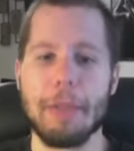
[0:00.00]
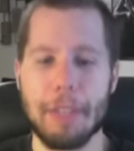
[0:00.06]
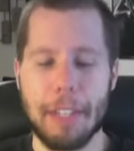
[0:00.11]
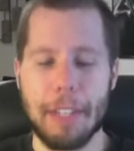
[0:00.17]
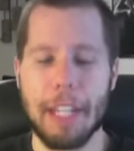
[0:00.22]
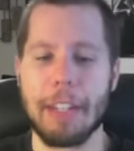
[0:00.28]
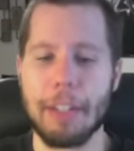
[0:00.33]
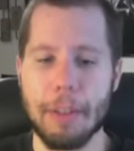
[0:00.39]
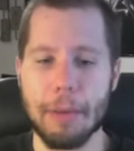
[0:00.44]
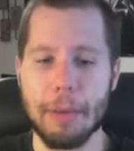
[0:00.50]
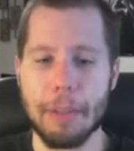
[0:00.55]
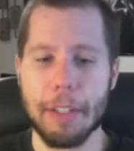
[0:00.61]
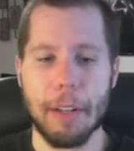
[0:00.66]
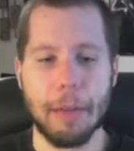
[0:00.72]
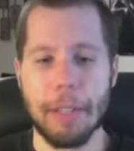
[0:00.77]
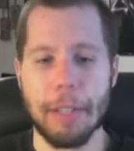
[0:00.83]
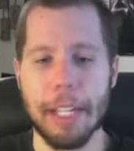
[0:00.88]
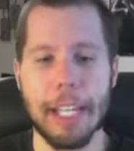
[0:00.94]
Stay tuned
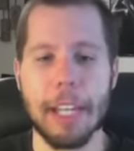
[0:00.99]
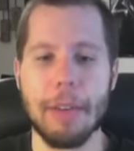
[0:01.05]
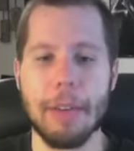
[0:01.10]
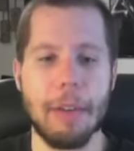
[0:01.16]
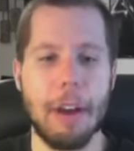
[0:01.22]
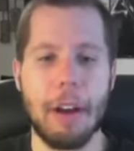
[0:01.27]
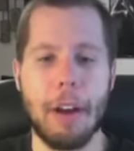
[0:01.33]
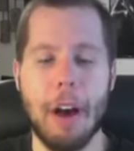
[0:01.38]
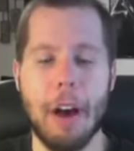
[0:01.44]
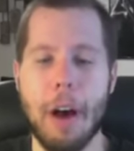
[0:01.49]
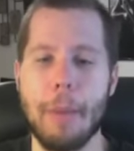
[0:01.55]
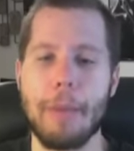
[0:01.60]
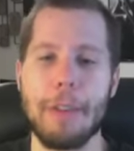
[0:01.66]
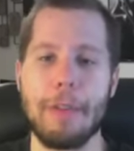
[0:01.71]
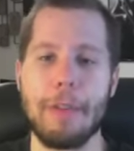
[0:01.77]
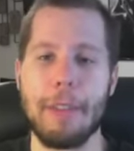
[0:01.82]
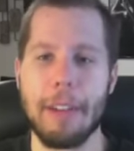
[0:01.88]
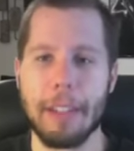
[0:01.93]
to NoDQ.com
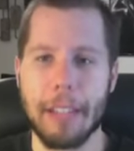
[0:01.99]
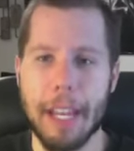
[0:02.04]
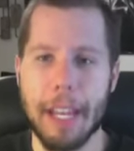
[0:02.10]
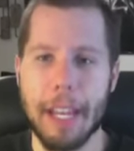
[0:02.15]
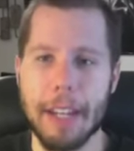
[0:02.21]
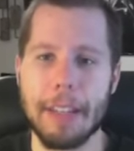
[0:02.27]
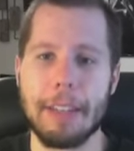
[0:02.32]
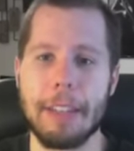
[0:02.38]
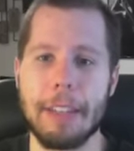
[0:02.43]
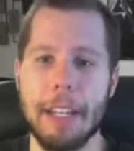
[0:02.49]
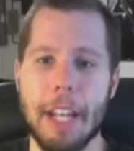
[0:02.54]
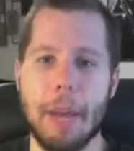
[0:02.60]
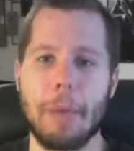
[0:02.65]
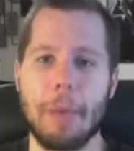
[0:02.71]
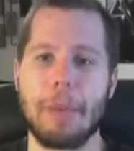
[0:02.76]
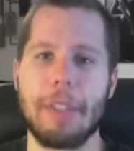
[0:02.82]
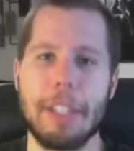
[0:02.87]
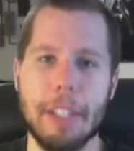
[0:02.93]
for the very latest, and I
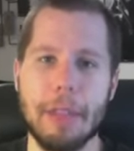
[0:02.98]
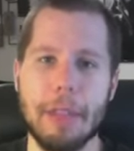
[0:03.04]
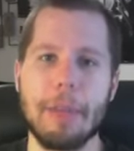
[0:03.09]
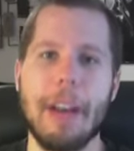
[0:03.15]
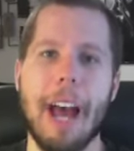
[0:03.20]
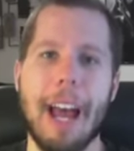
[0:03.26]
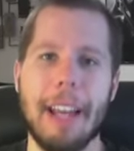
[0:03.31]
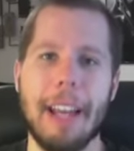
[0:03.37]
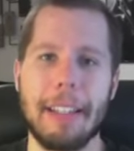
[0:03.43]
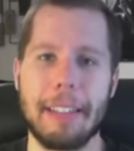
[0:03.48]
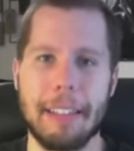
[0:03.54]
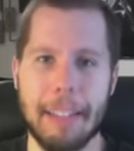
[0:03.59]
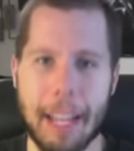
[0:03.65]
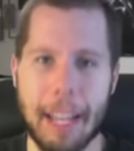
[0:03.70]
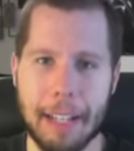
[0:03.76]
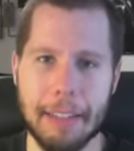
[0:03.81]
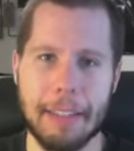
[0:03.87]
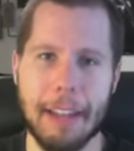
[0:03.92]
will see you guys
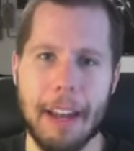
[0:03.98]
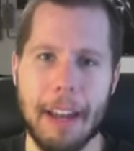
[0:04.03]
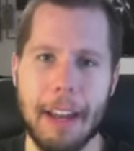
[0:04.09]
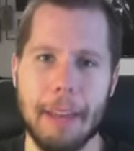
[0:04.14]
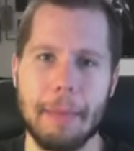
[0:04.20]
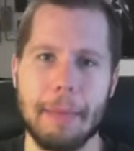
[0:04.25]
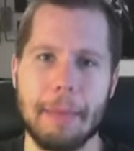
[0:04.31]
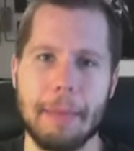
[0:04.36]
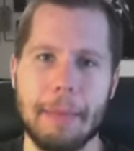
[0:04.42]
next time.